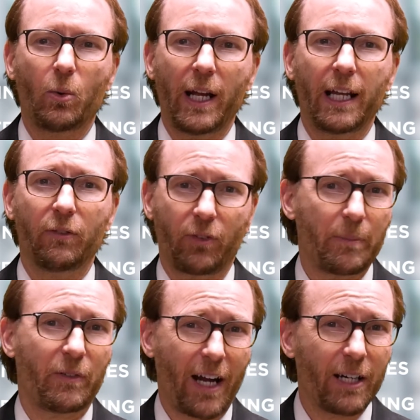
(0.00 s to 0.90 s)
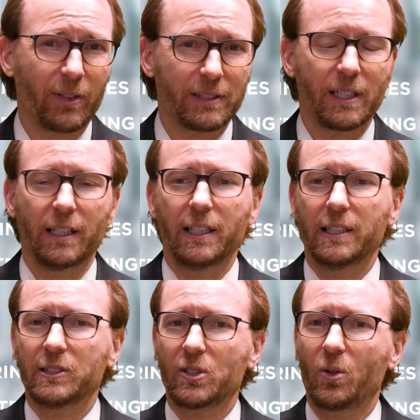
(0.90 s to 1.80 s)
way from the virus.
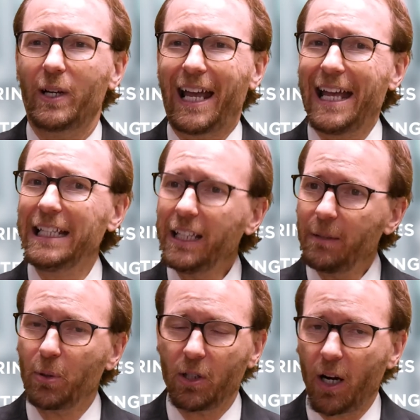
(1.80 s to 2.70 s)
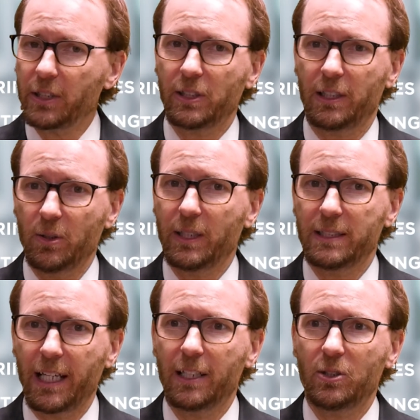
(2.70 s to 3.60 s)
So any precaution that you can
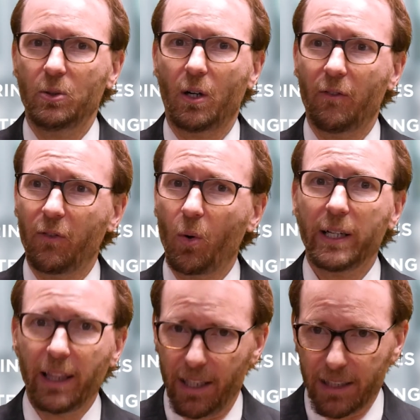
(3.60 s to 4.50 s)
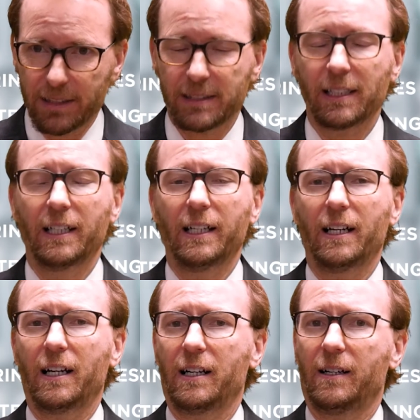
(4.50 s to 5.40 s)
take to avoid this
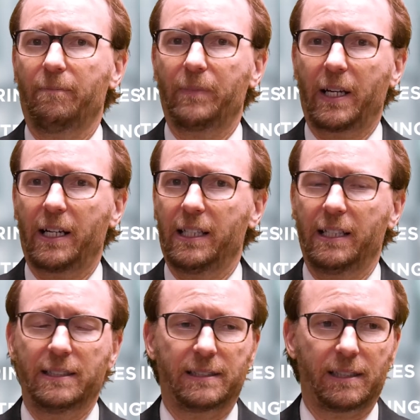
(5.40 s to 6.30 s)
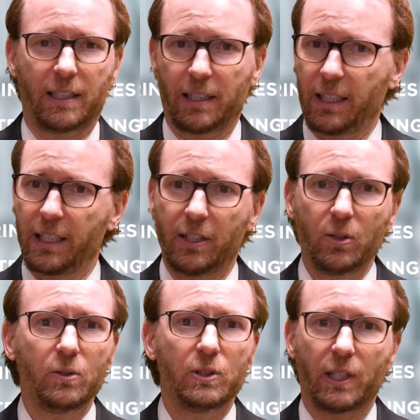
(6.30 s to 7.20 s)
is a
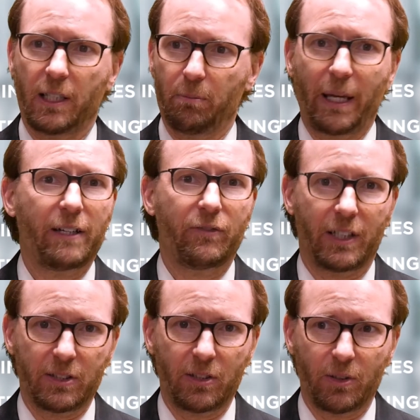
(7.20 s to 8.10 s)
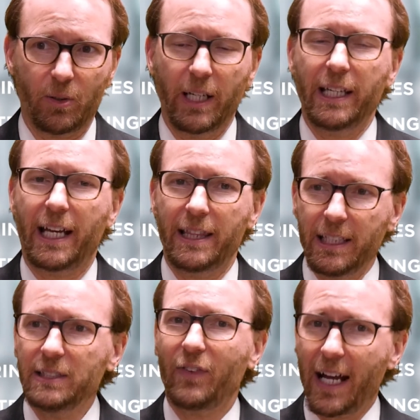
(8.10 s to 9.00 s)
huge benefit to you, and
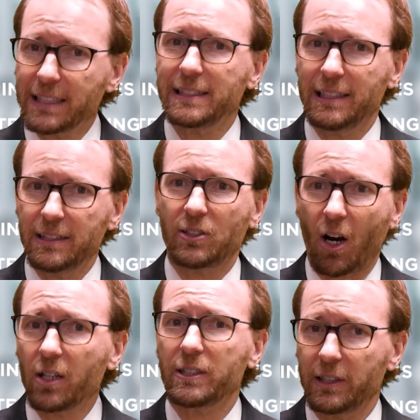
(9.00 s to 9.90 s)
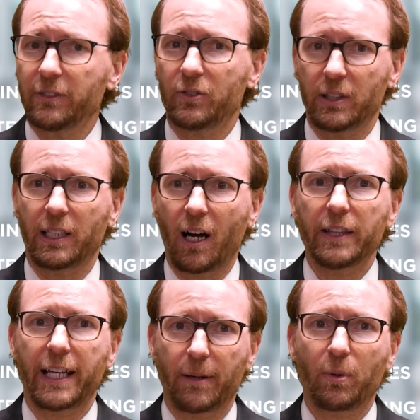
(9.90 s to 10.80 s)
these vaccines are delivering
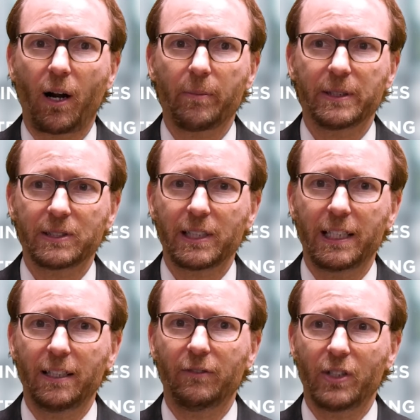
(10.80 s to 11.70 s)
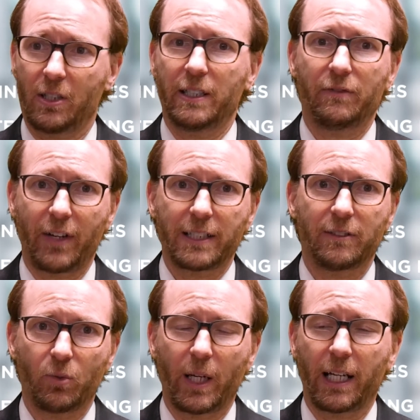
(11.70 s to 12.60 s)
on that promise and in a very
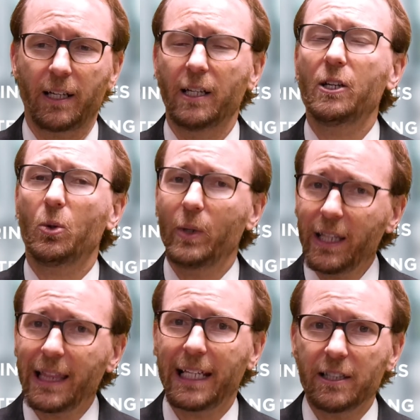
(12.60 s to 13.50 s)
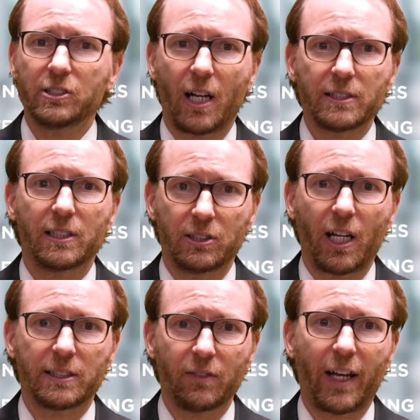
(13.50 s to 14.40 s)
effective way. We think the Johnson &
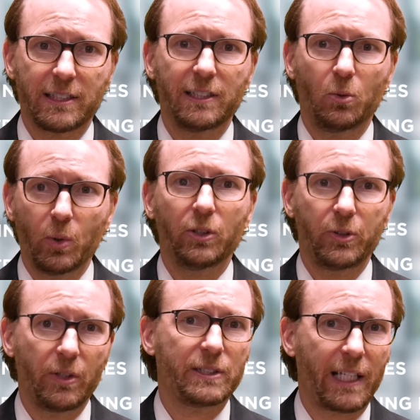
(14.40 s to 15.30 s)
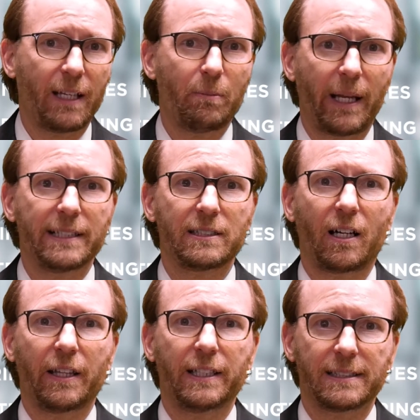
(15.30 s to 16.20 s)
Johnson vaccine will do the same based
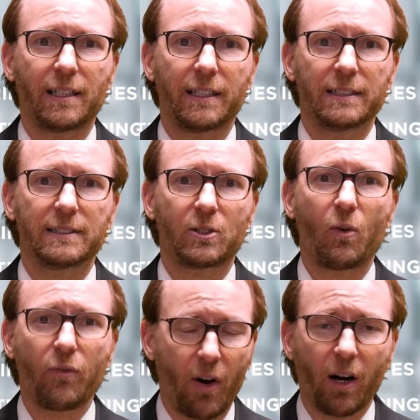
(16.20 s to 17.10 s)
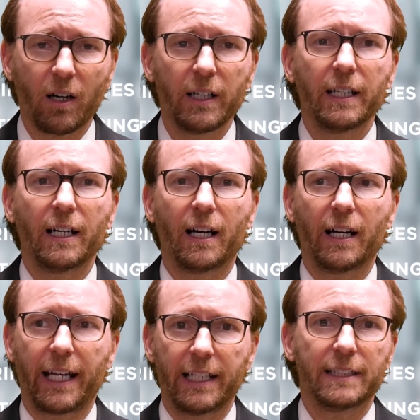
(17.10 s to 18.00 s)
on the studies so far,
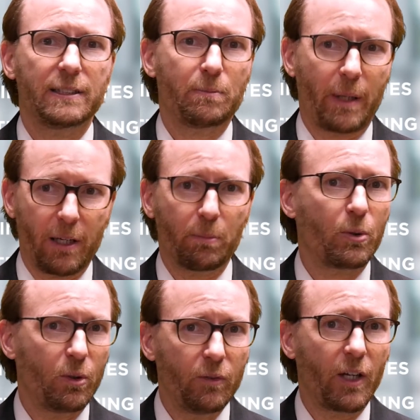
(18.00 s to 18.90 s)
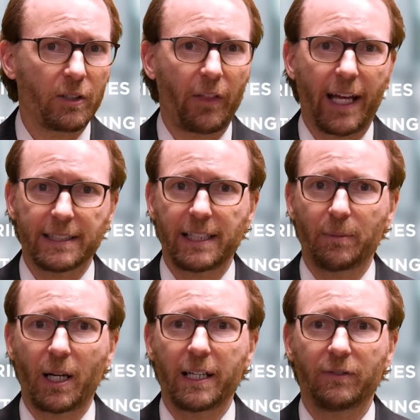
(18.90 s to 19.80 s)
and it's been approved under that
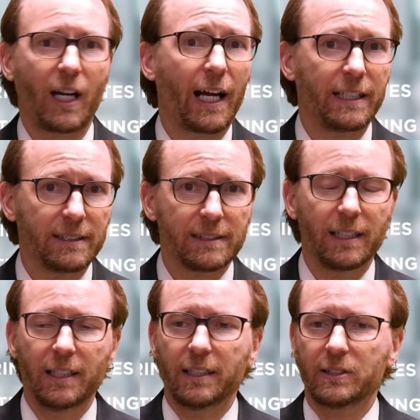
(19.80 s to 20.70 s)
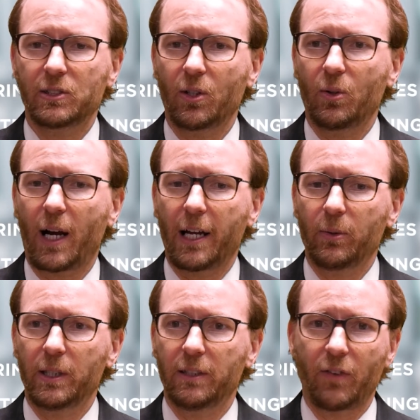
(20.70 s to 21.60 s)
same kind of guidance. So I
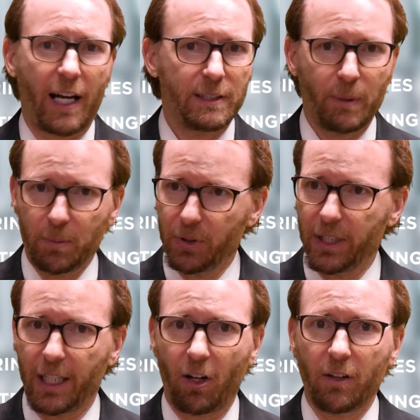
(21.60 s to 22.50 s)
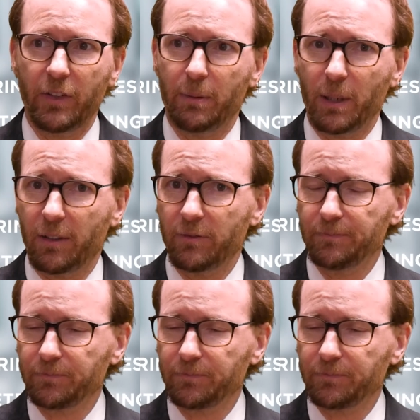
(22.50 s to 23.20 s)
would advise people to get all of the above.